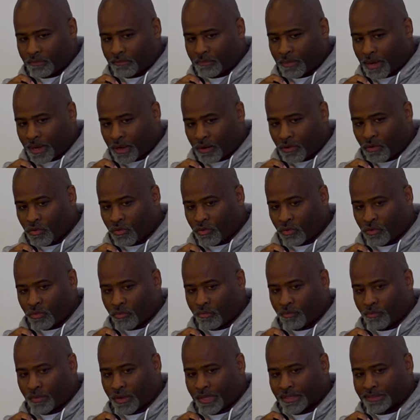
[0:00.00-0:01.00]
my
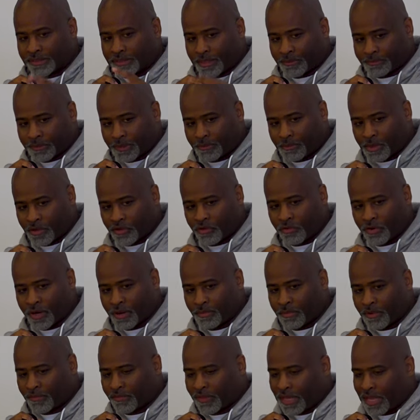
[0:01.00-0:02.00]
home, I stopped at my
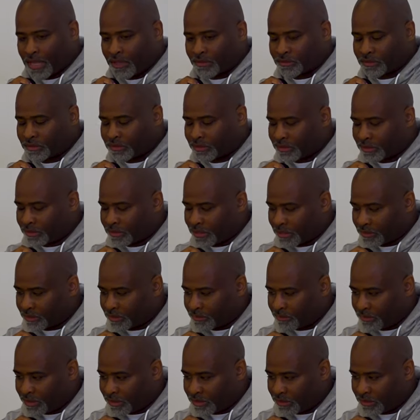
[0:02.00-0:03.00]
grandmother's house, and she said
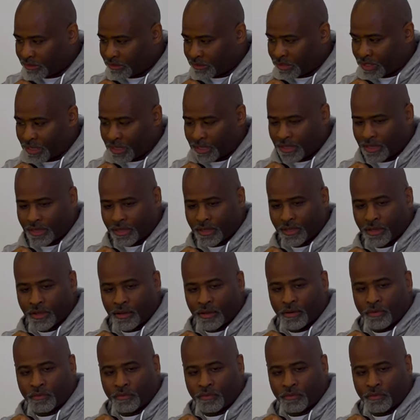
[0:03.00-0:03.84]
to me, she said,